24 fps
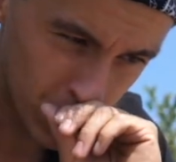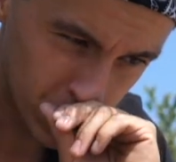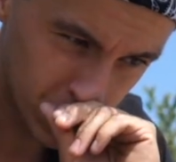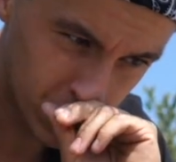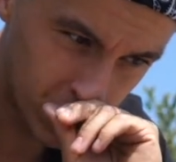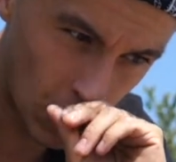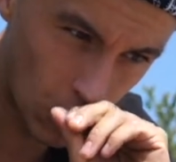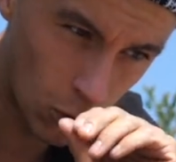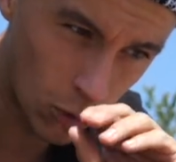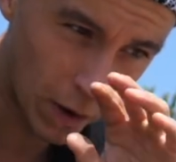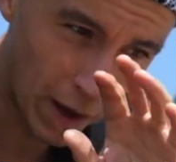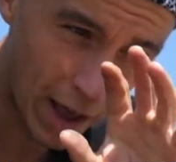
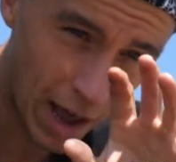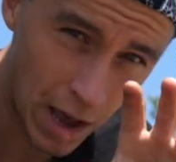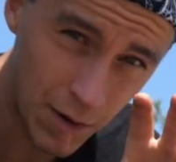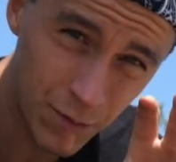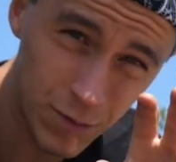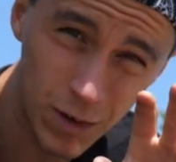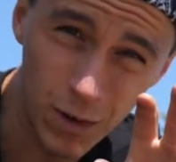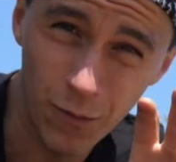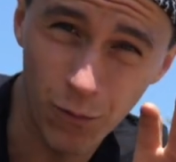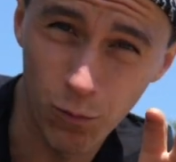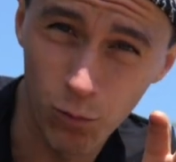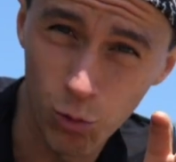don't have
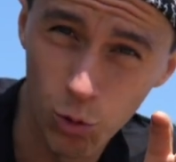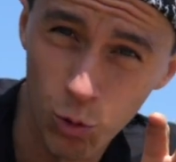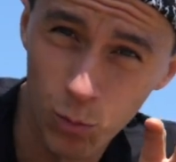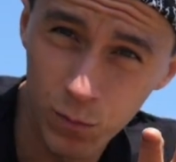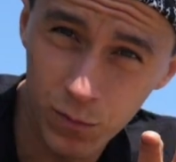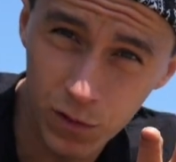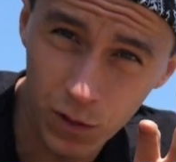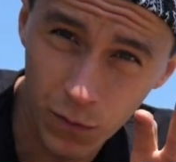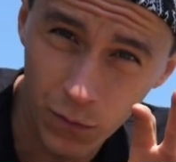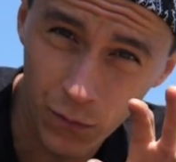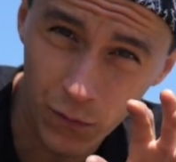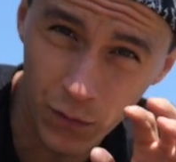enough room
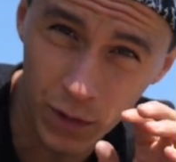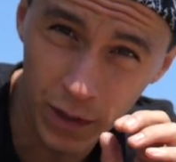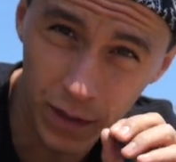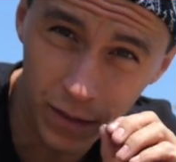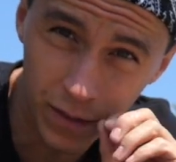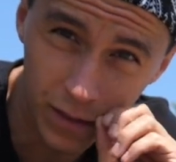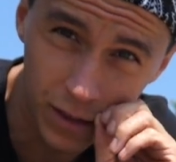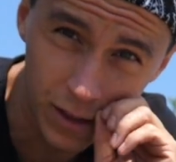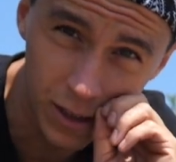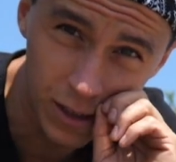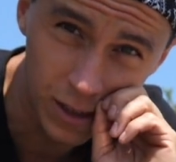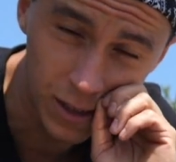to fit
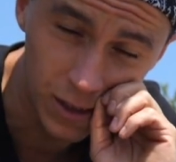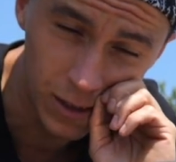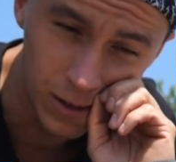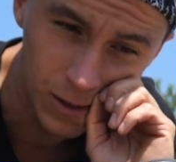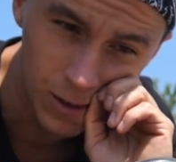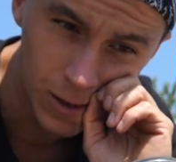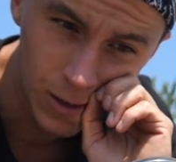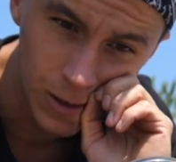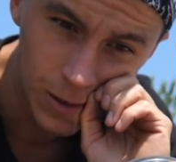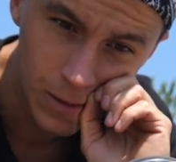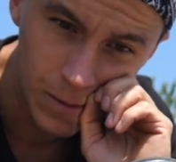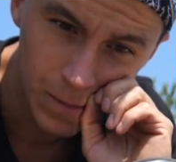the
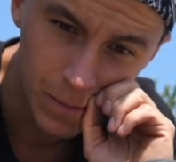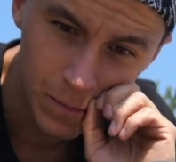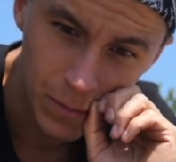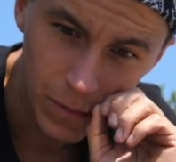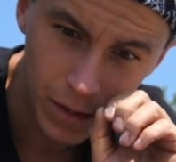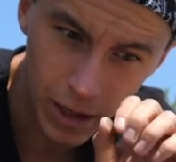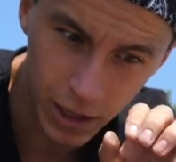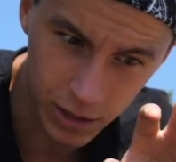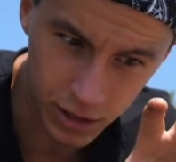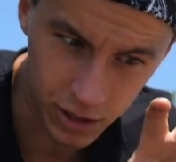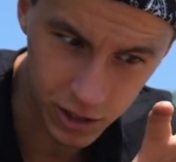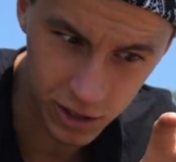
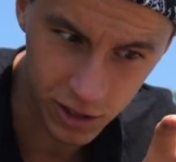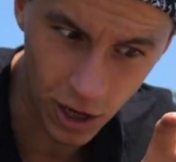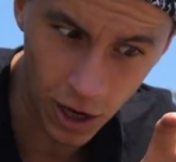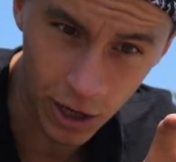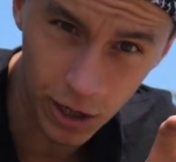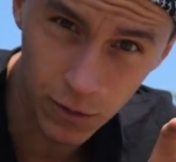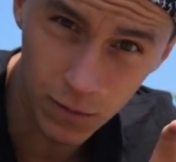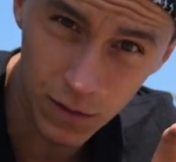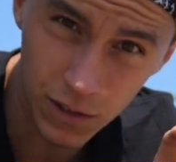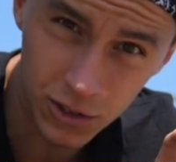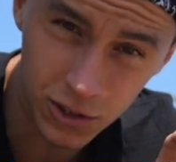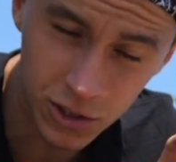
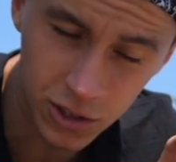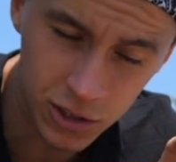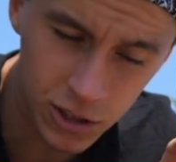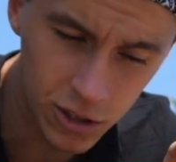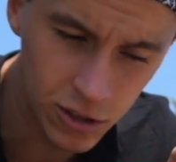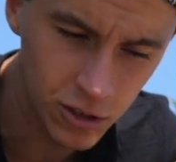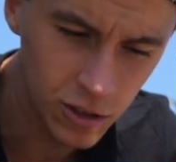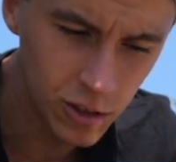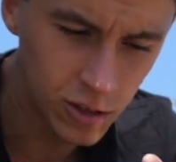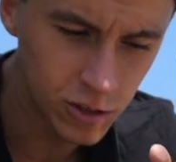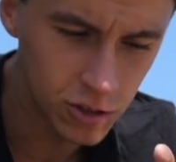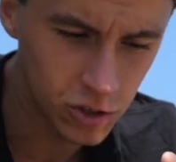socket wrench in
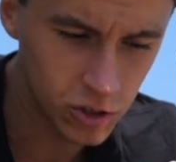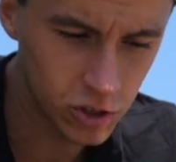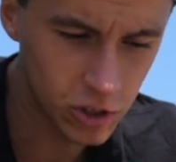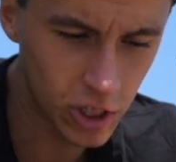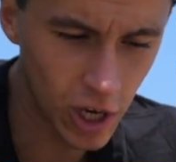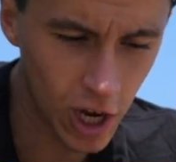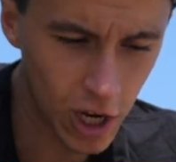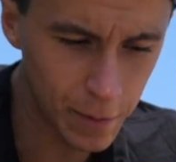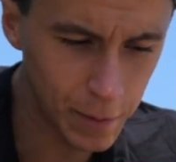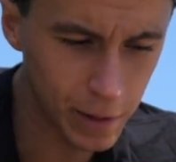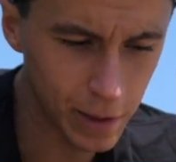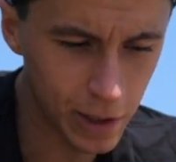there, so you
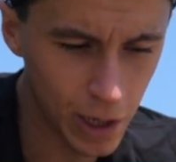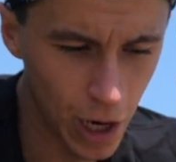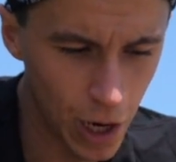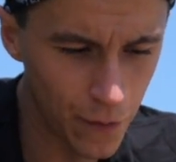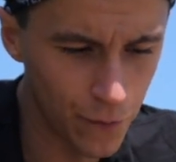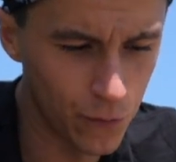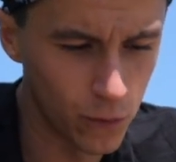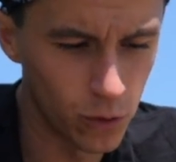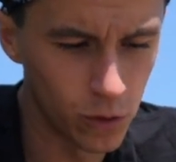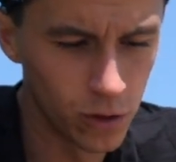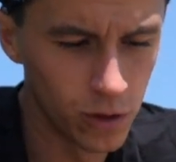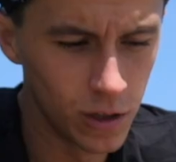gotta be
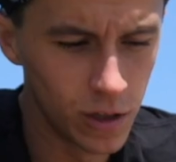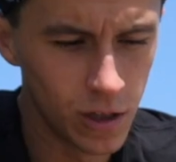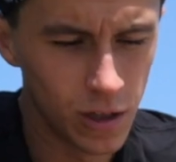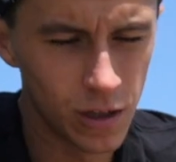careful.